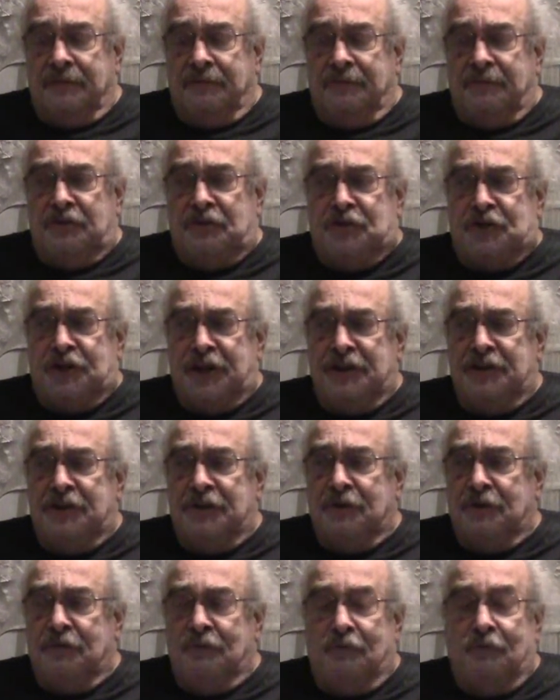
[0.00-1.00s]

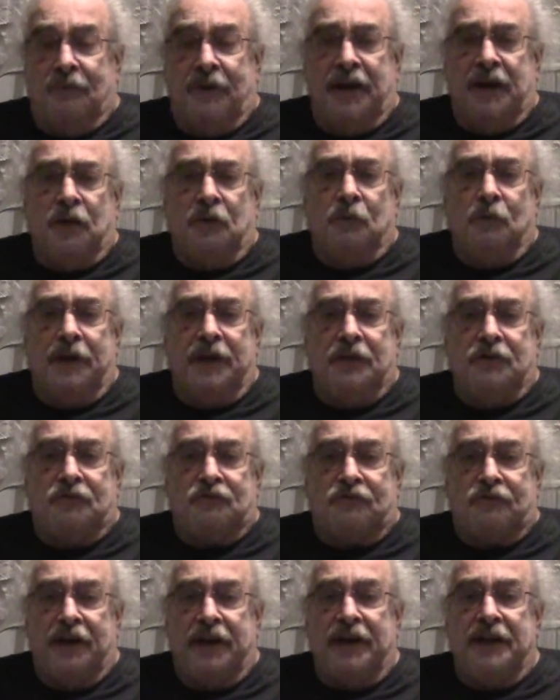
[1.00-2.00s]
Virginia Railway
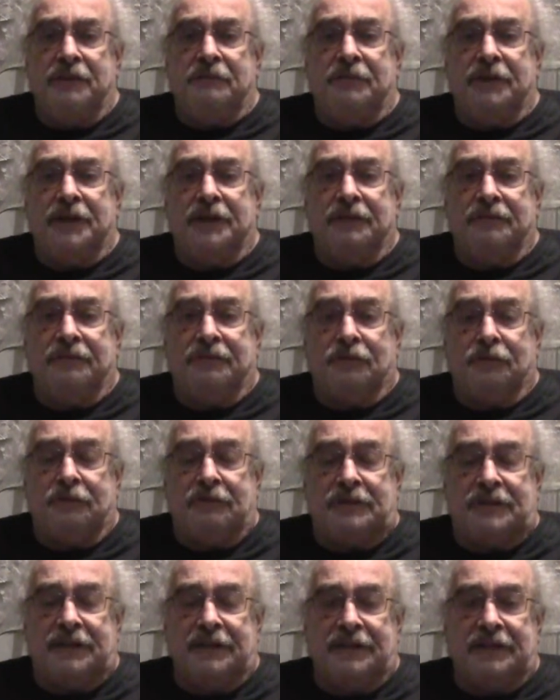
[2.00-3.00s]
Trainmen
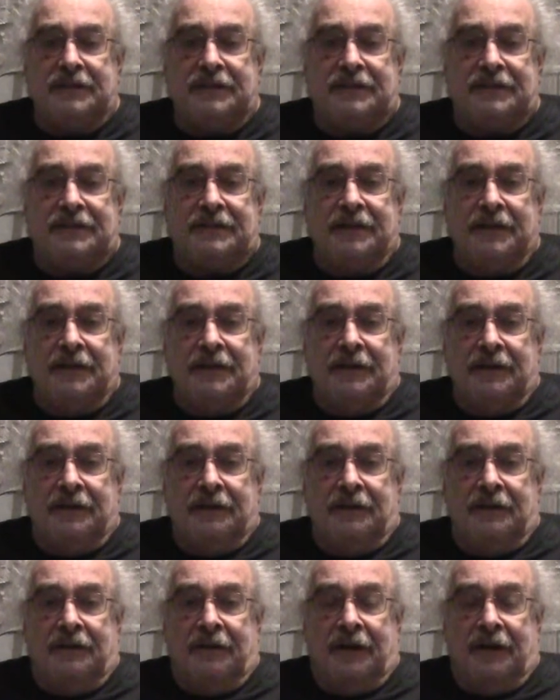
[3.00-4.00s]
versus
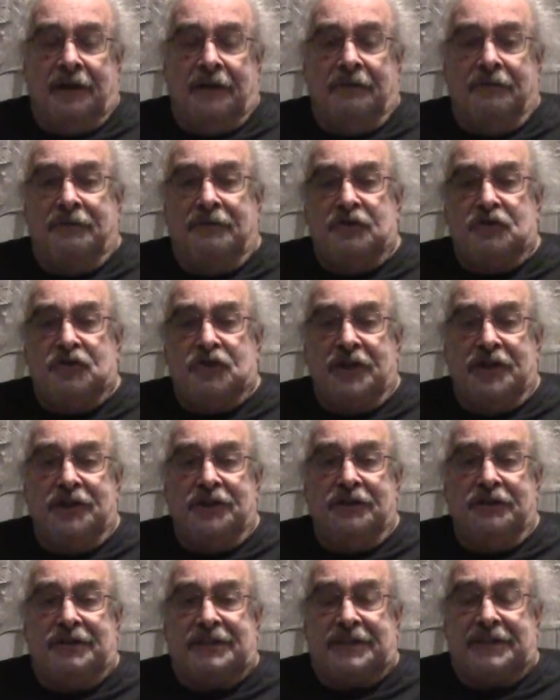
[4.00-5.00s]
uh,
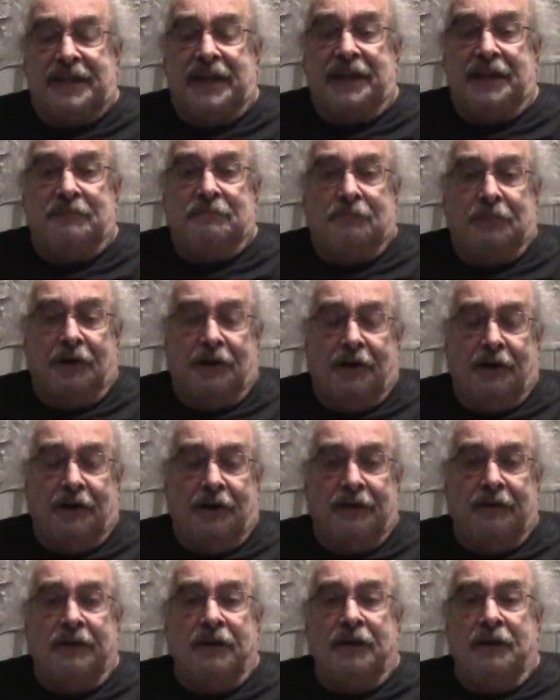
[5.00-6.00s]
Virginia State
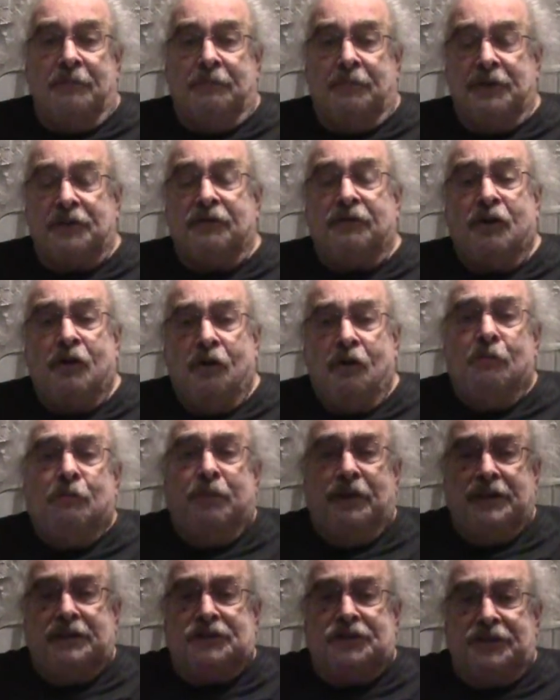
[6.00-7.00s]
Bar, but there are a whole
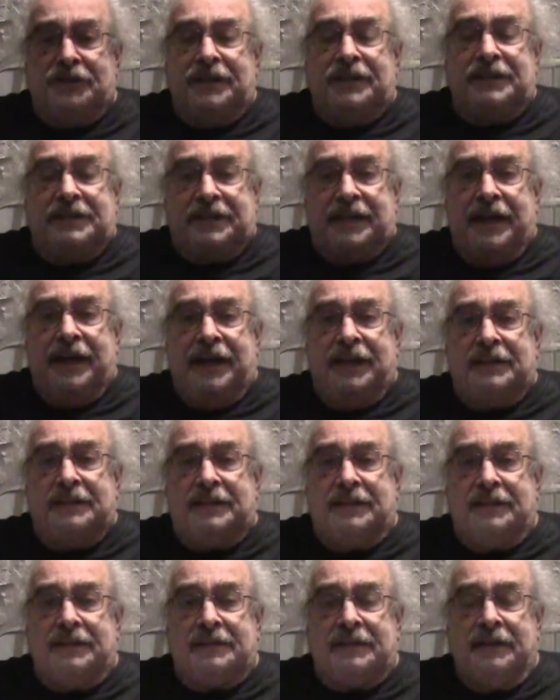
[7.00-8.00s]
bunch of these
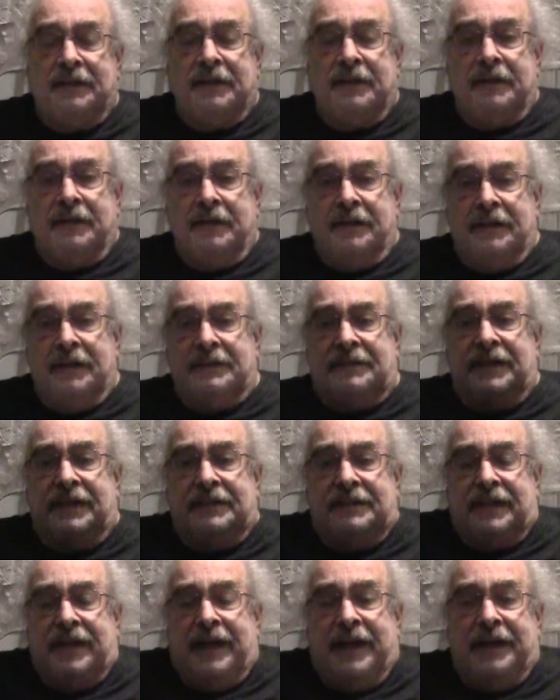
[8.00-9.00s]
cases that
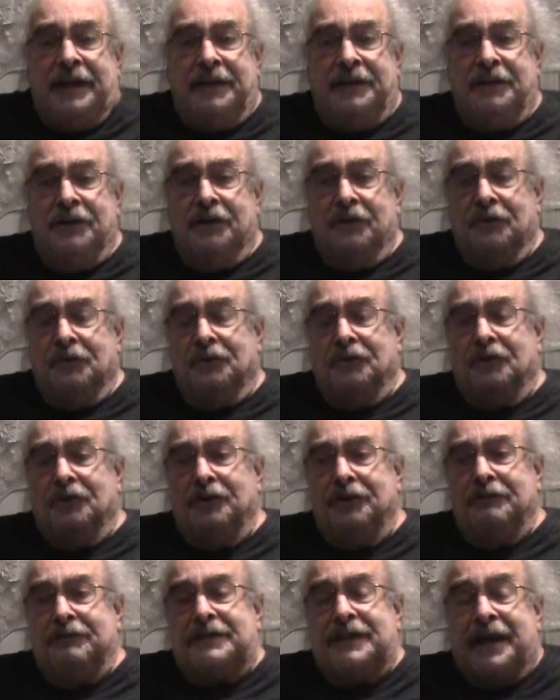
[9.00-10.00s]
says, hey, you know,
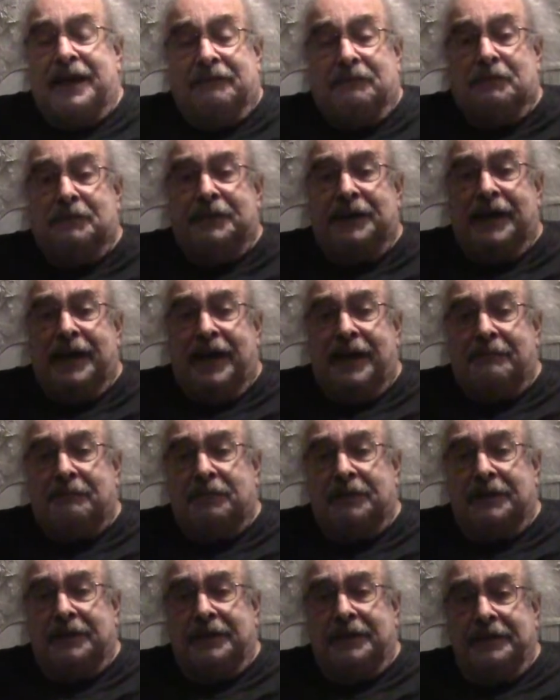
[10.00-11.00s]
lawyers have a
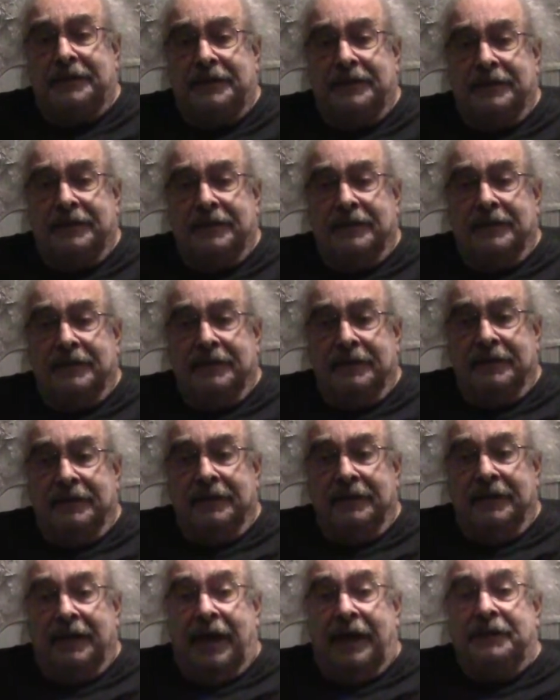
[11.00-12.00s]
monopoly,
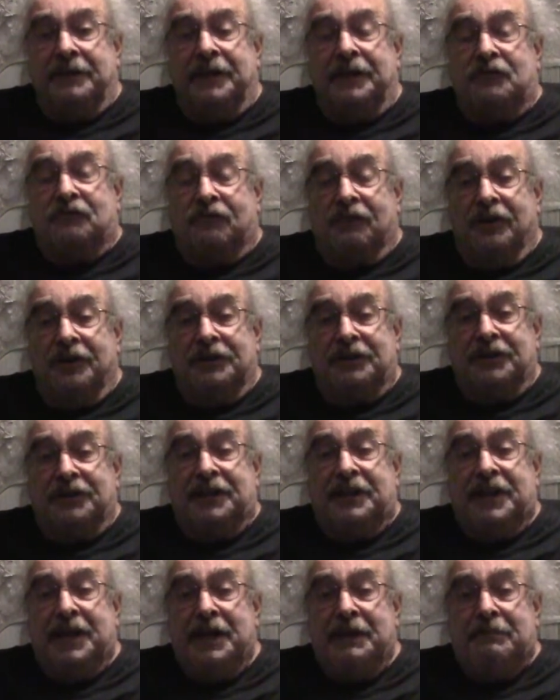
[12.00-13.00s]
and they're trying to
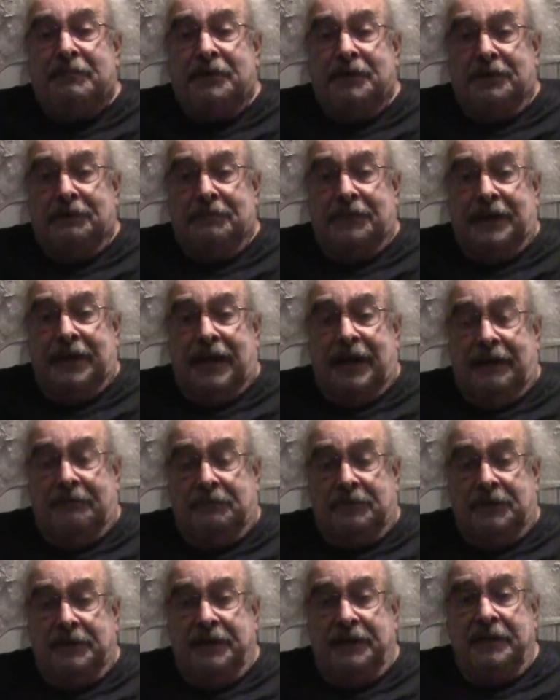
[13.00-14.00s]
keep it a
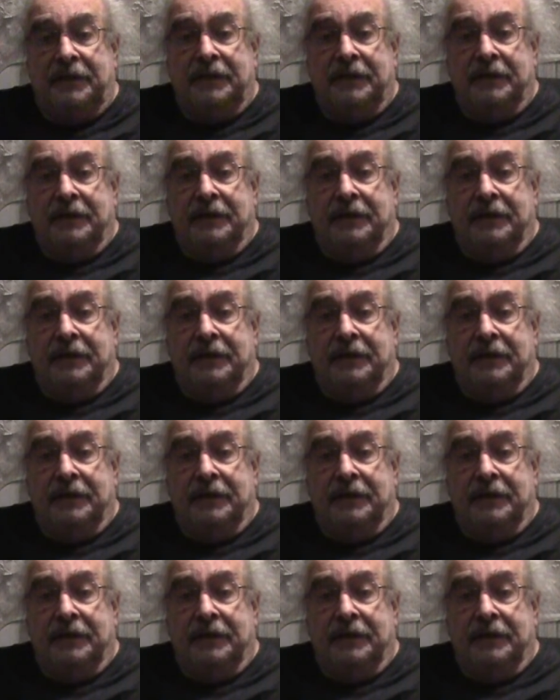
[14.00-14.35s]
monopoly